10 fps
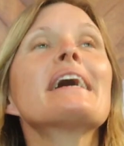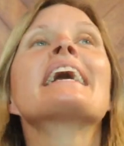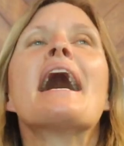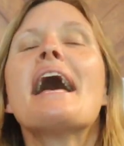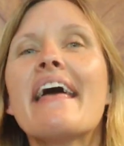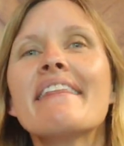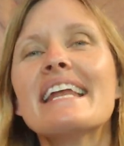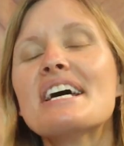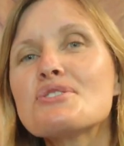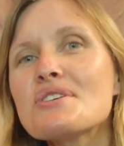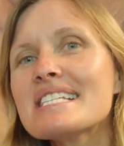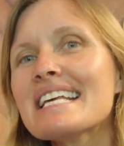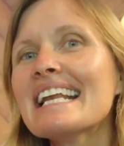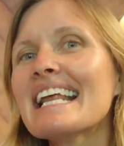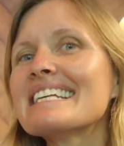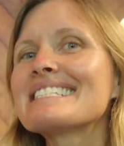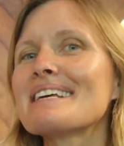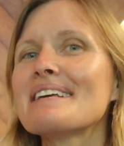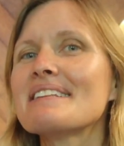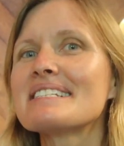big. And then interestingly,
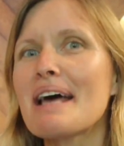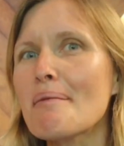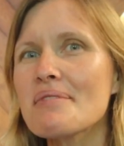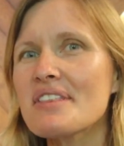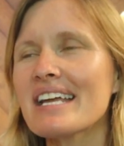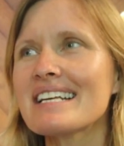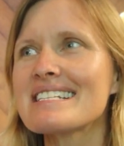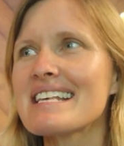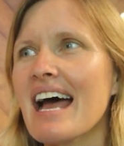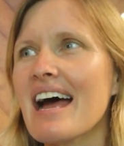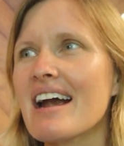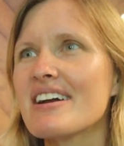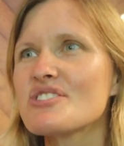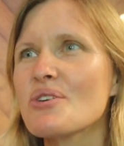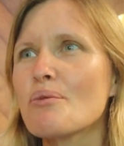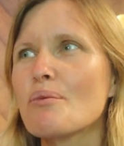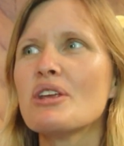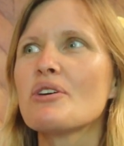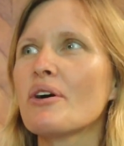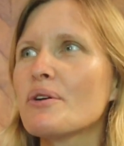see, some things are, so
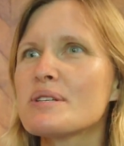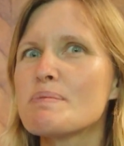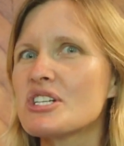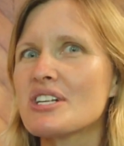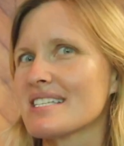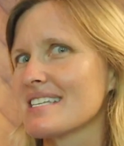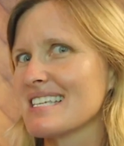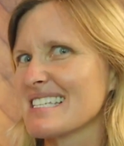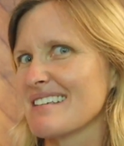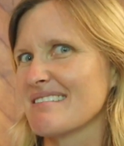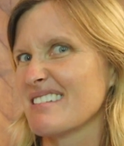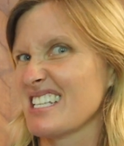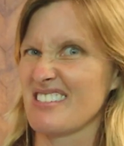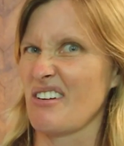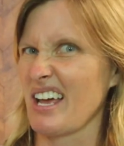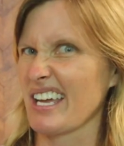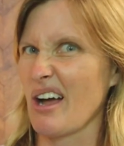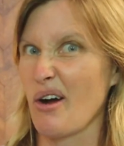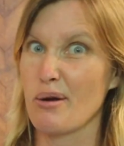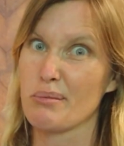when you go to a specialist, it's not like
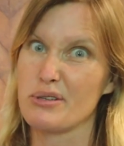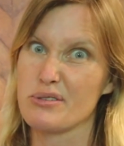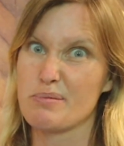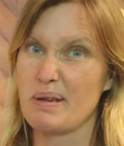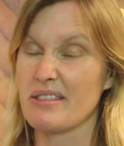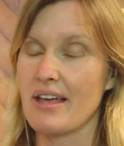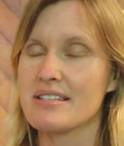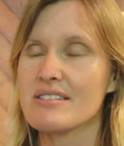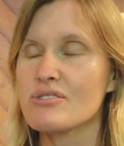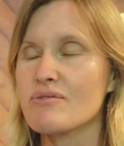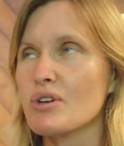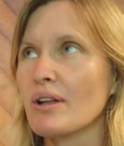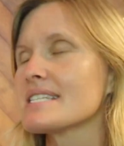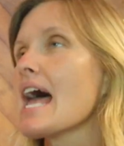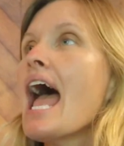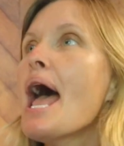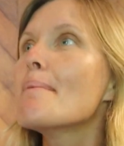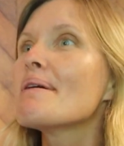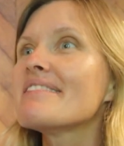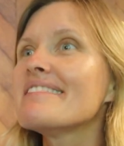at home where you'd spend thousands of dollars.
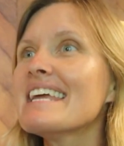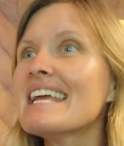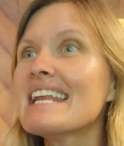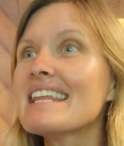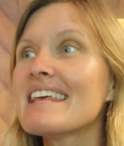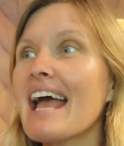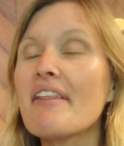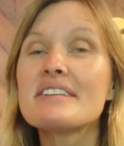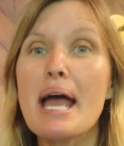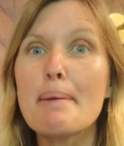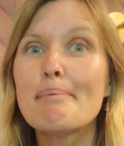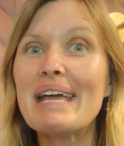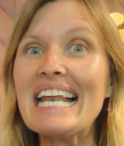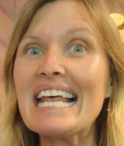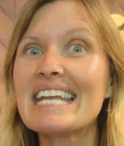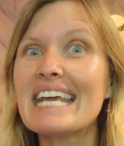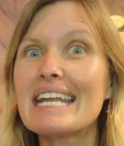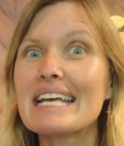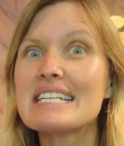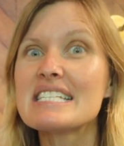But then the other day, Mila
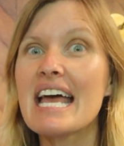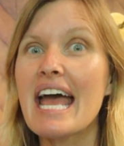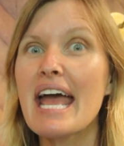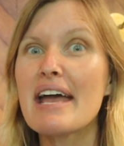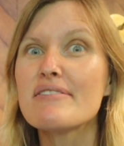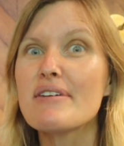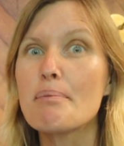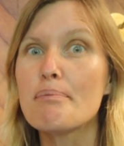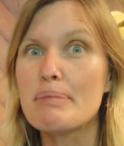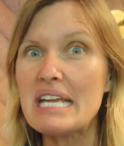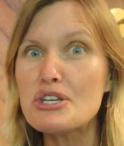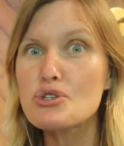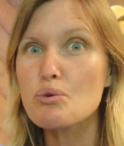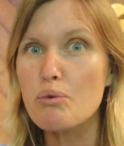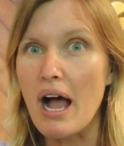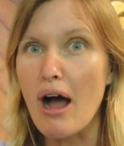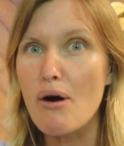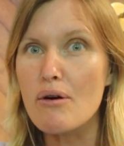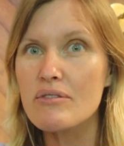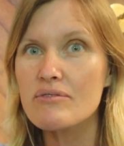needed to have a
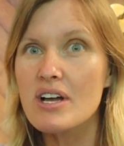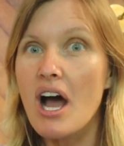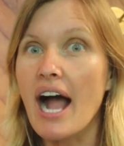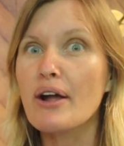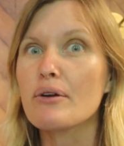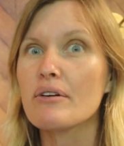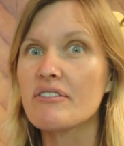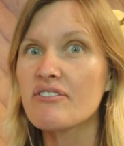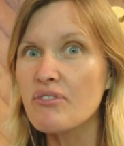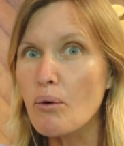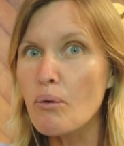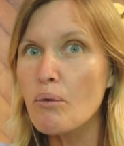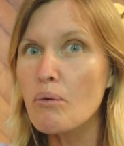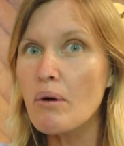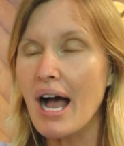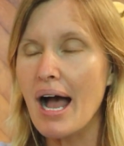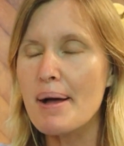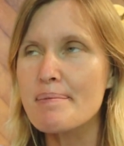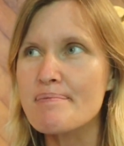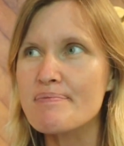B12. I got her a full
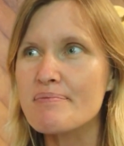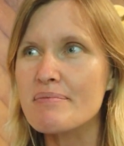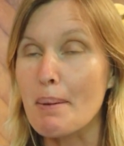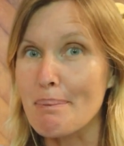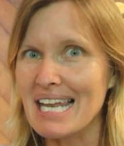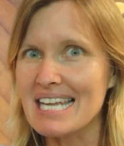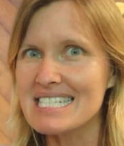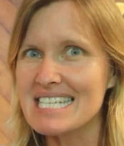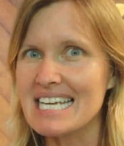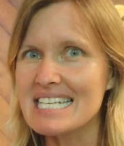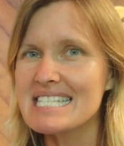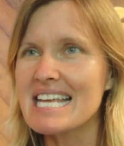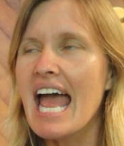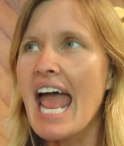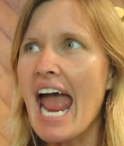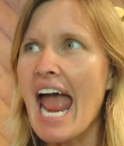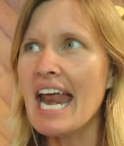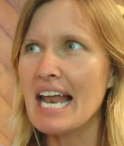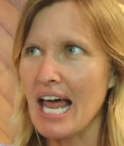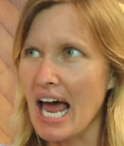blood test
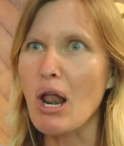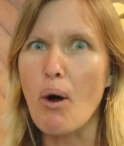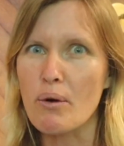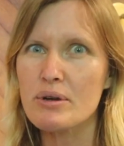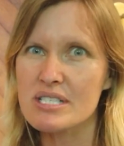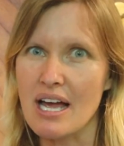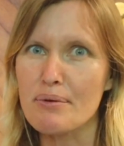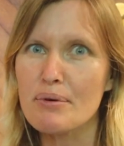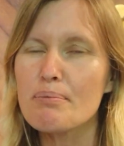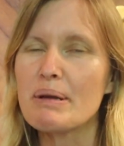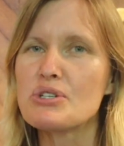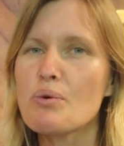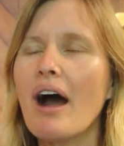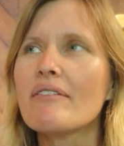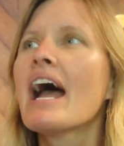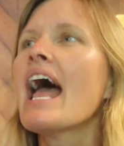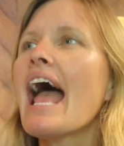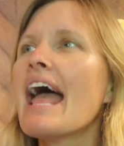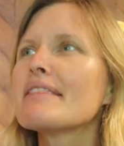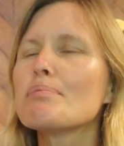and alongside with B12.
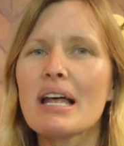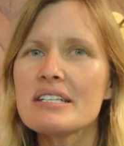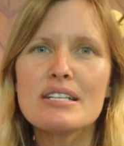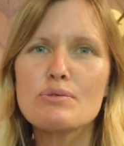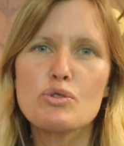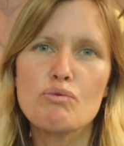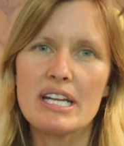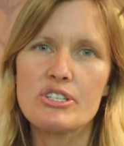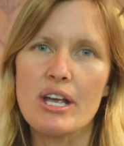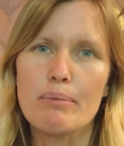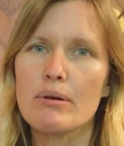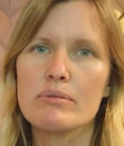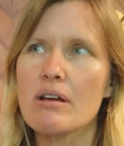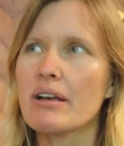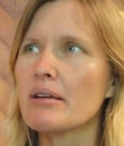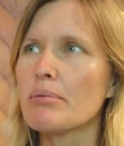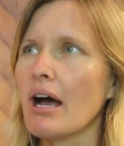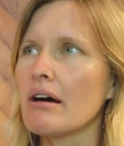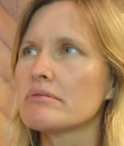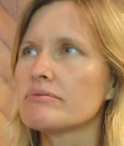And the blood test was really cheap. It was only
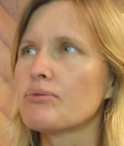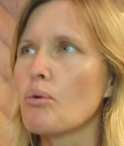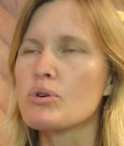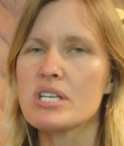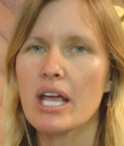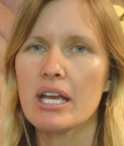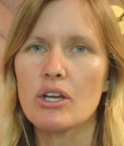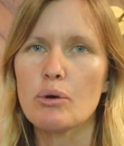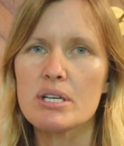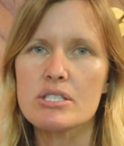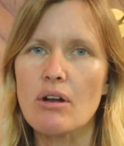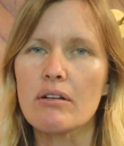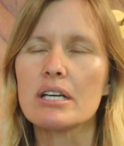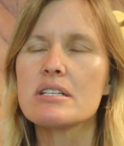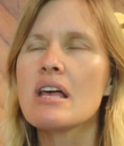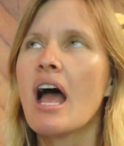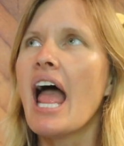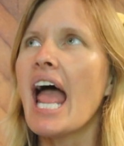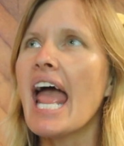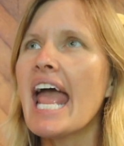about $14 US.
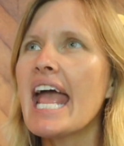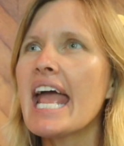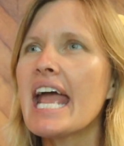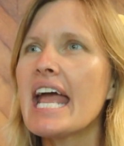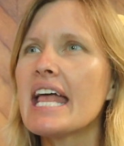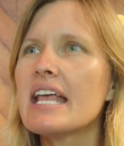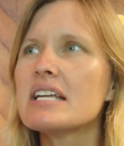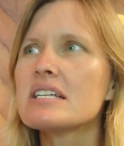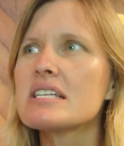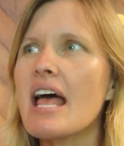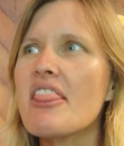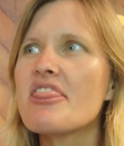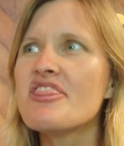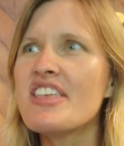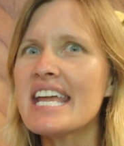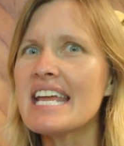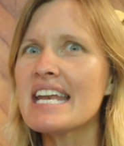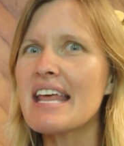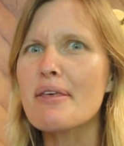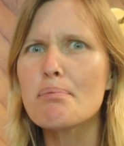And
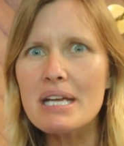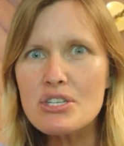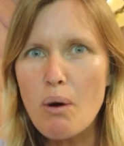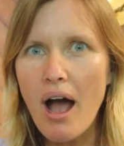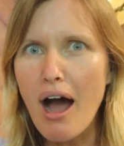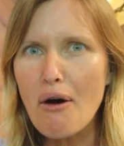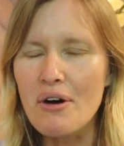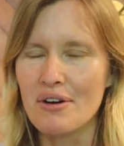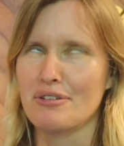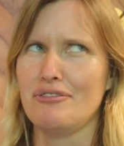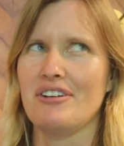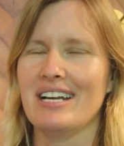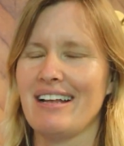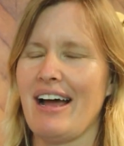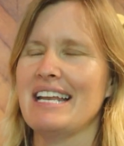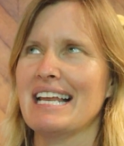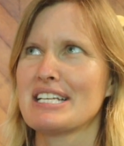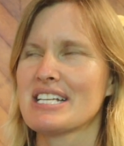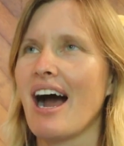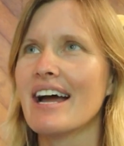then the B12, I
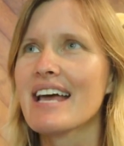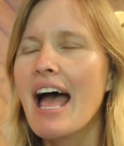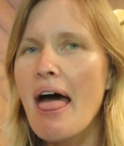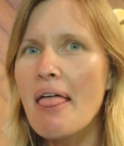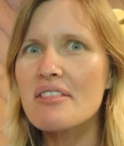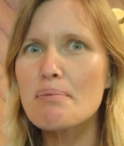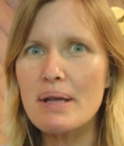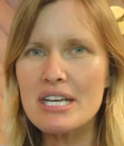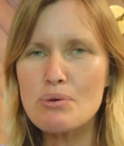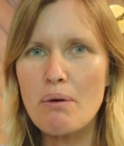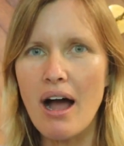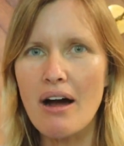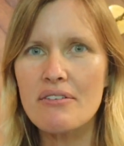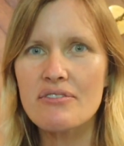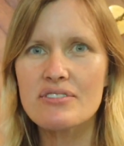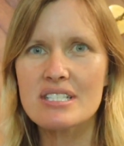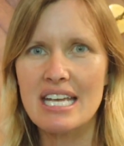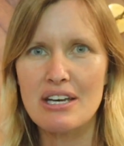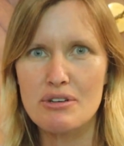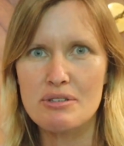nearly died. The B12,
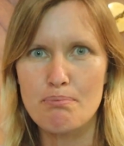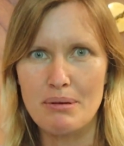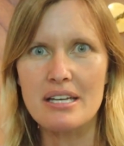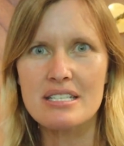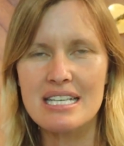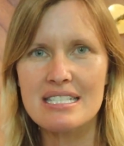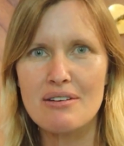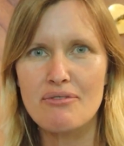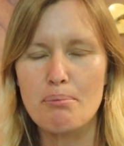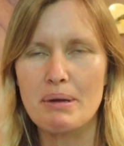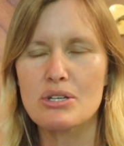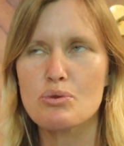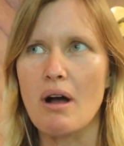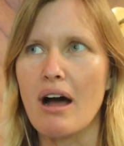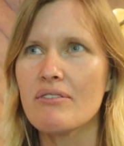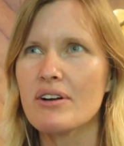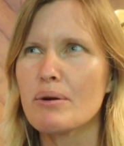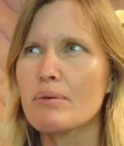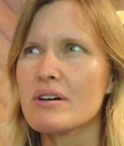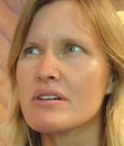to get her blood tested for B12,
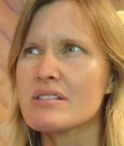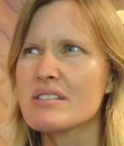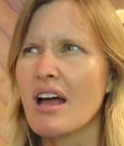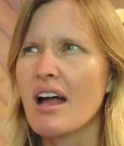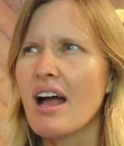it was